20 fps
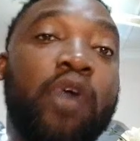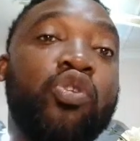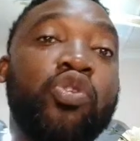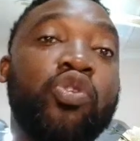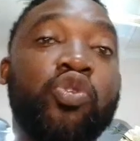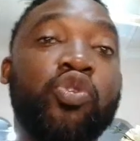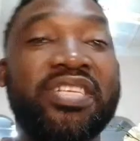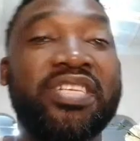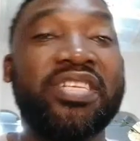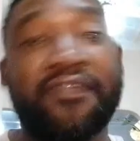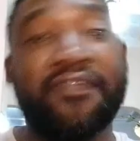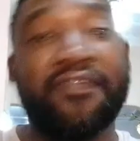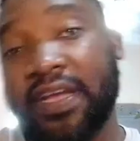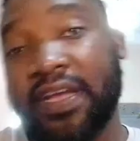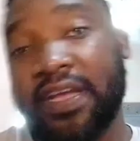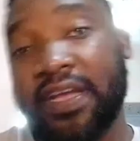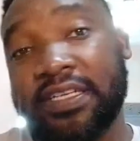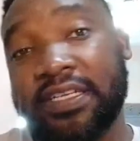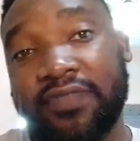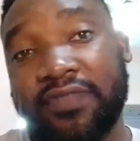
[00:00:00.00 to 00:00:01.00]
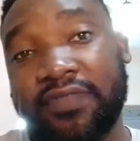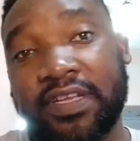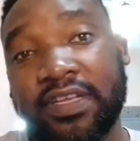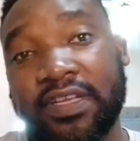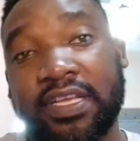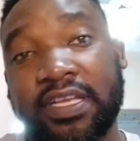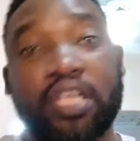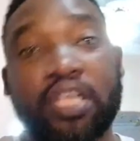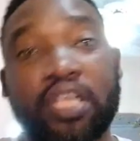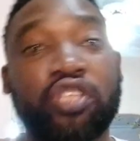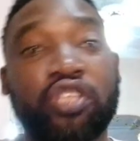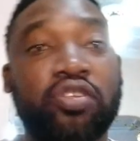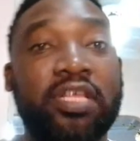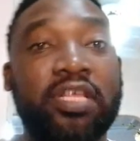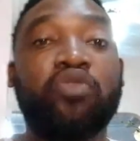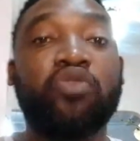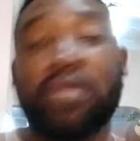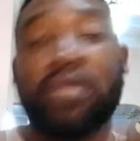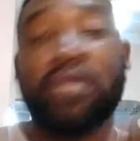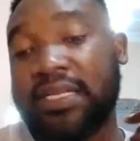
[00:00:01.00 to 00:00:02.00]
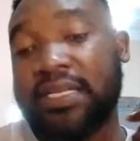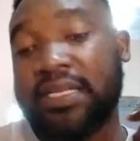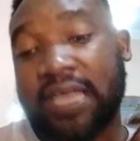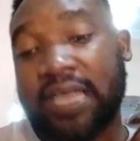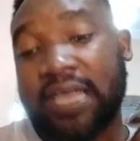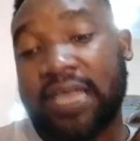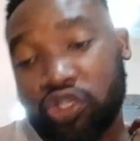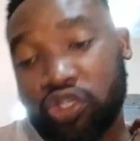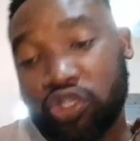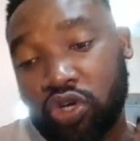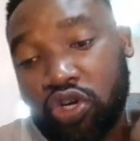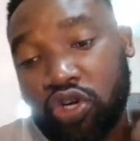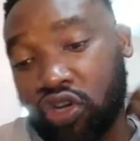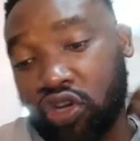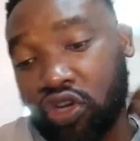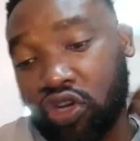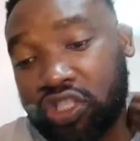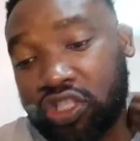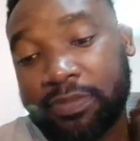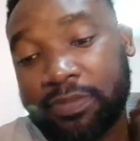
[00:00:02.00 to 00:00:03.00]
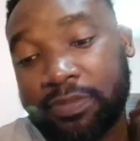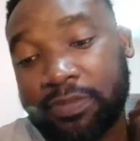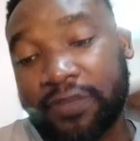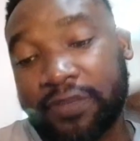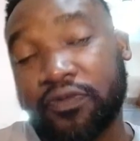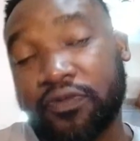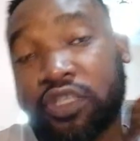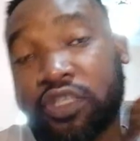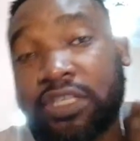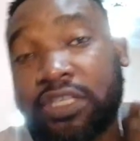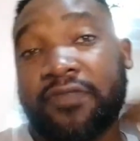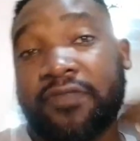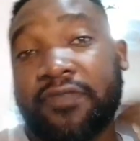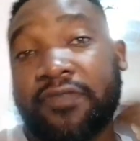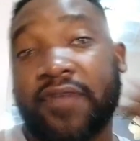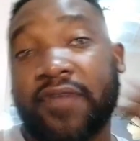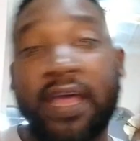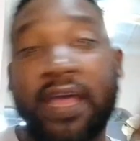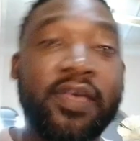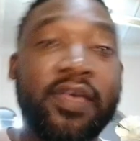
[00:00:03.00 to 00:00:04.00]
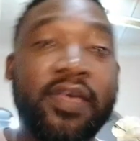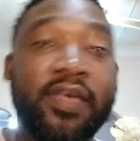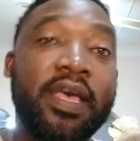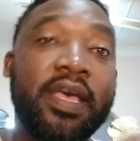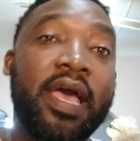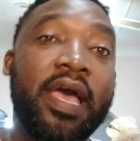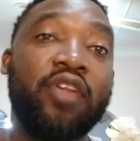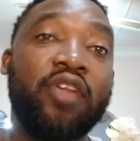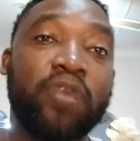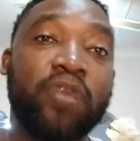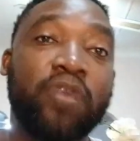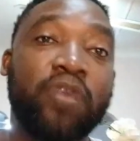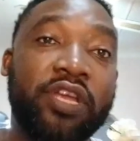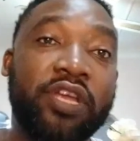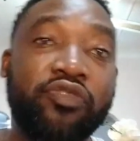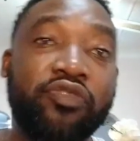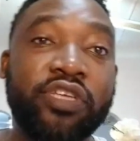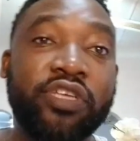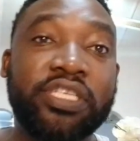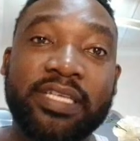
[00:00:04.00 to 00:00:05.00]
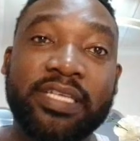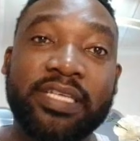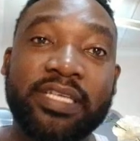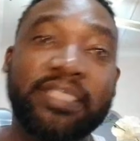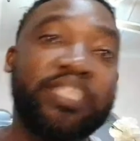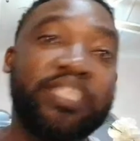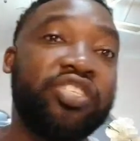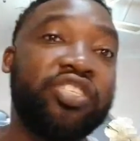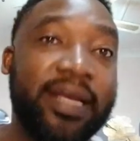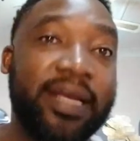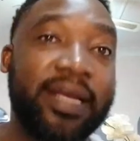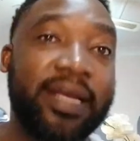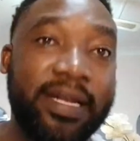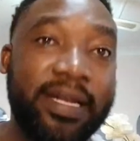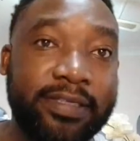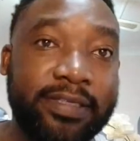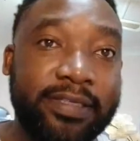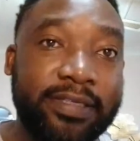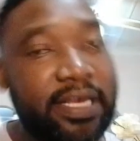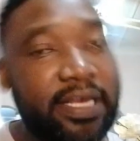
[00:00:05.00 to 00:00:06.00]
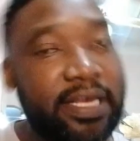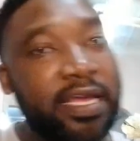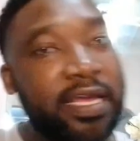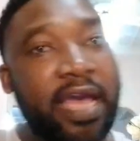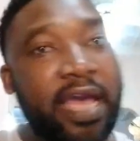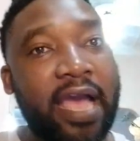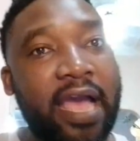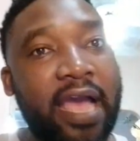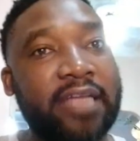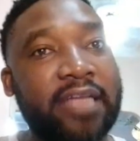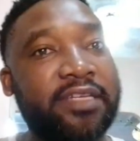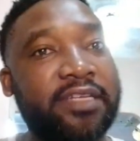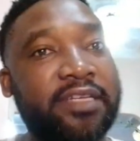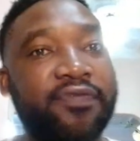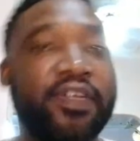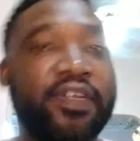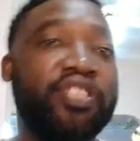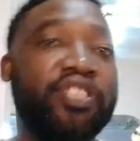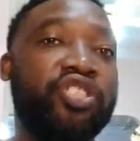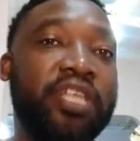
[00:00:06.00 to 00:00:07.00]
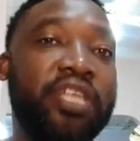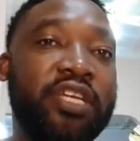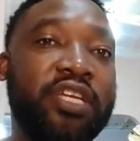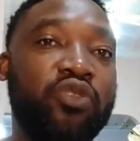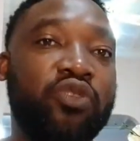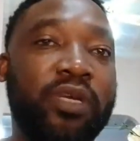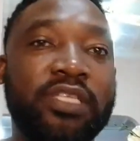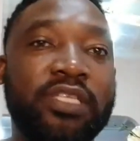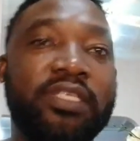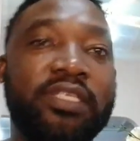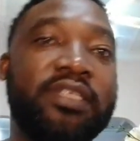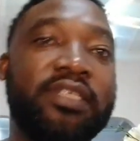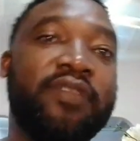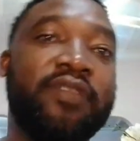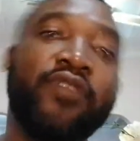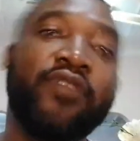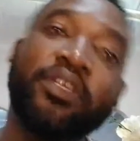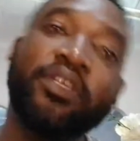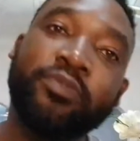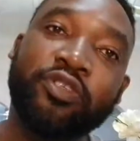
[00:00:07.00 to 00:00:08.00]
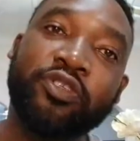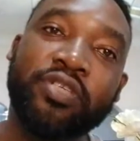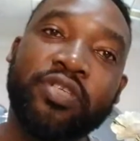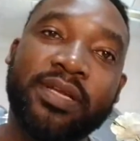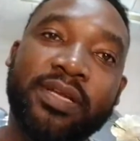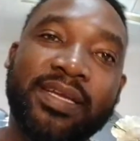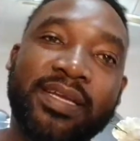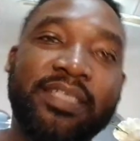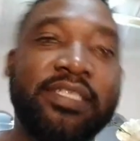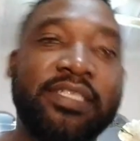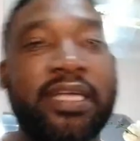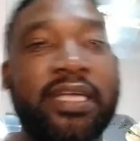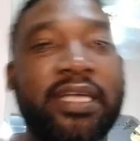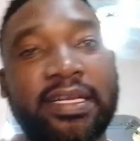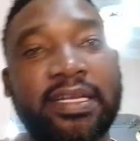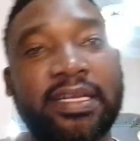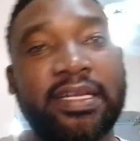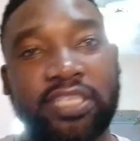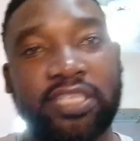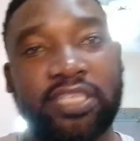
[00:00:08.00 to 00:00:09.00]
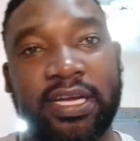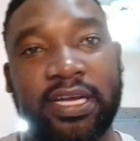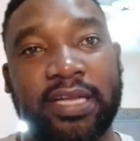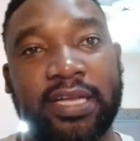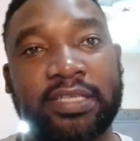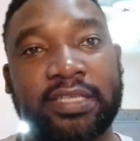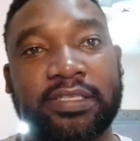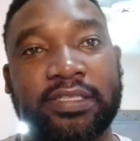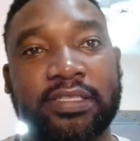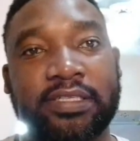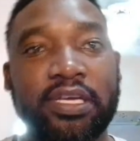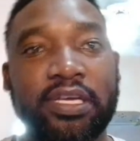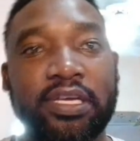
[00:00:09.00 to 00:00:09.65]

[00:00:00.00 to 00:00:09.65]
do it effectively. So that's what I touch on chapter 4. Chapter 5, I look at registers and checklists. I differentiate what is the difference between a register and a checklist.